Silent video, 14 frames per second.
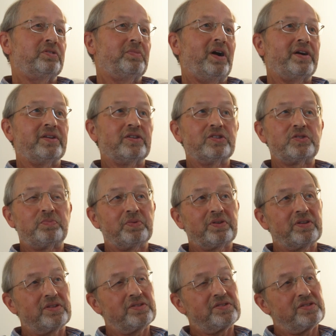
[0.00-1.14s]
the miners
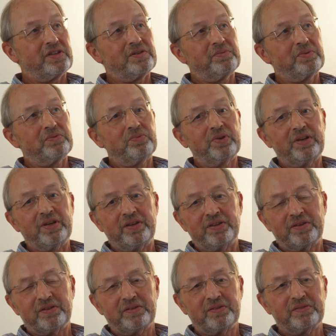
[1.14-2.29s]
because they were really
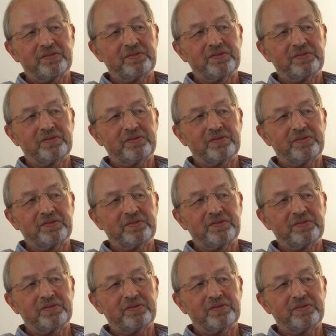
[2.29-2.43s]
the